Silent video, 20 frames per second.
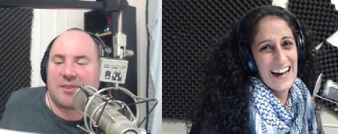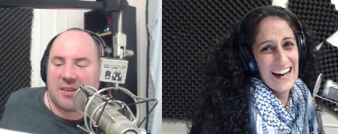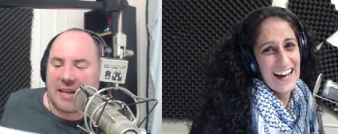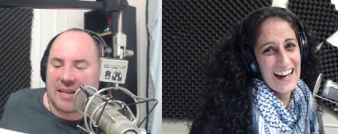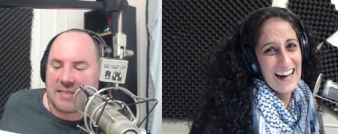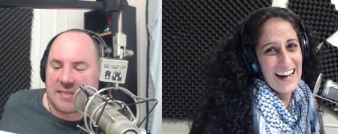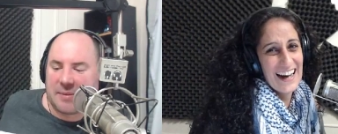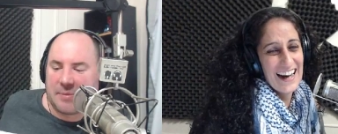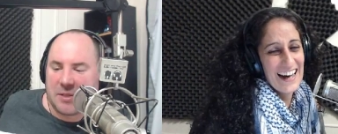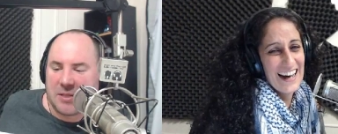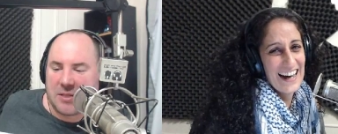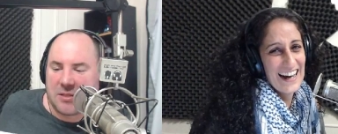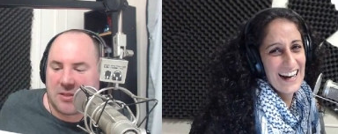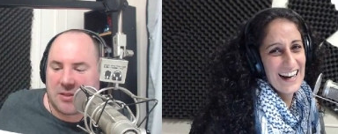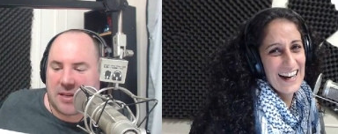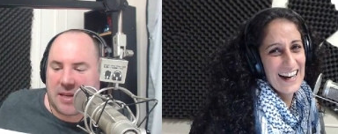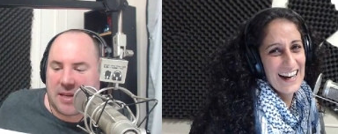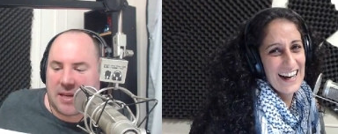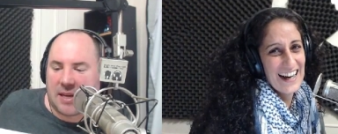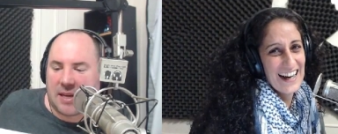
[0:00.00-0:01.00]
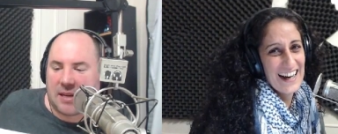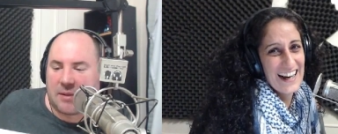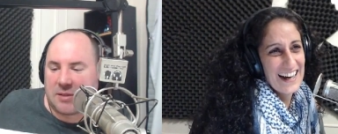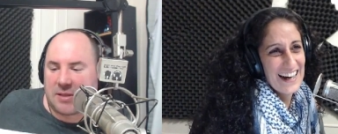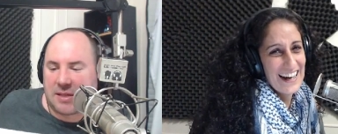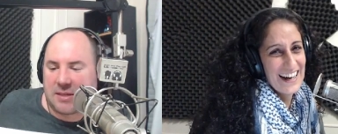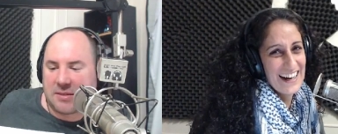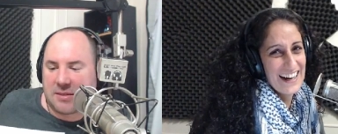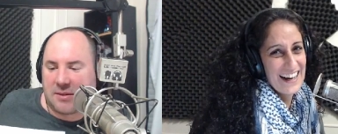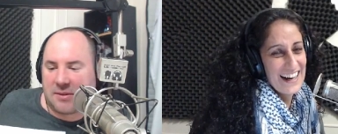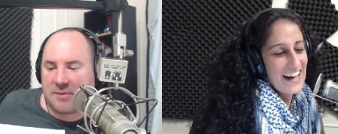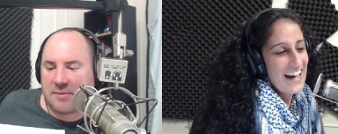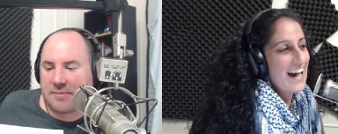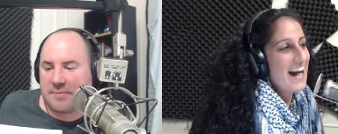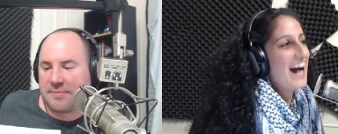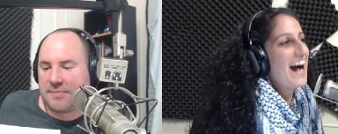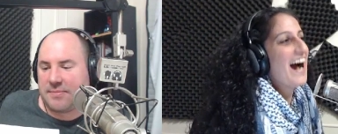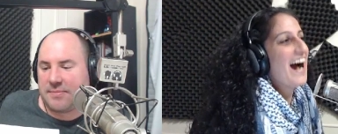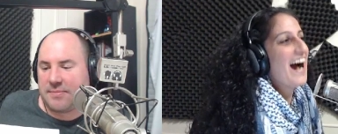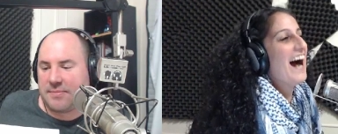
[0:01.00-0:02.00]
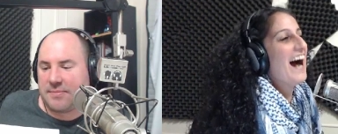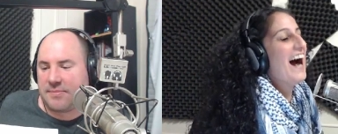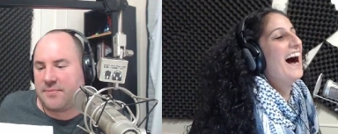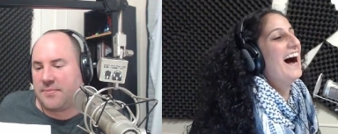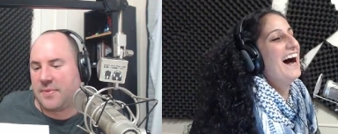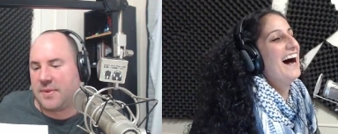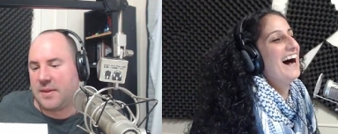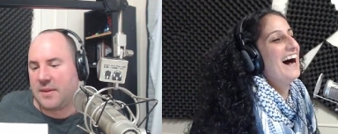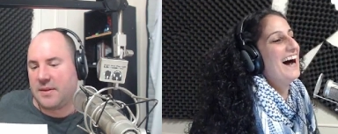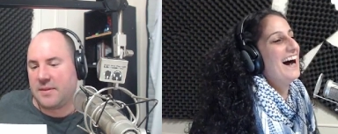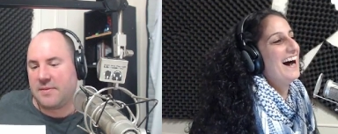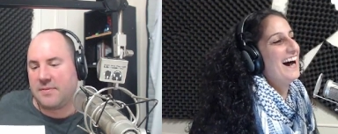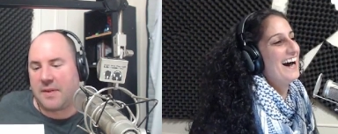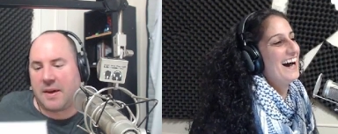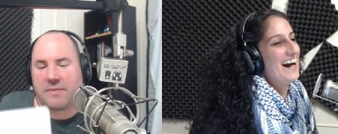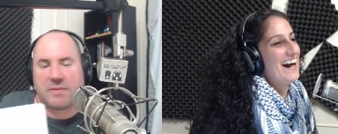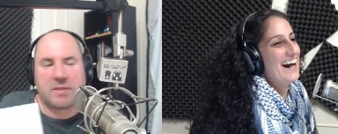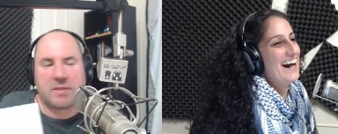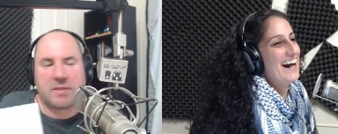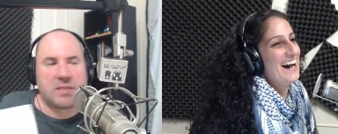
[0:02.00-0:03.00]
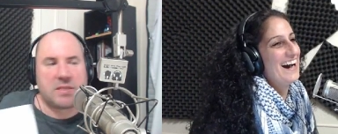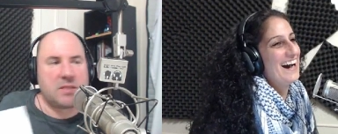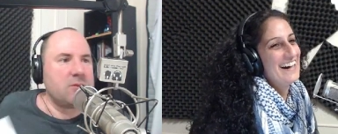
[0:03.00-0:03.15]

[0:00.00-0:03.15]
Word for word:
Speaker 1: the last time you took edibles. That's all. Five is two,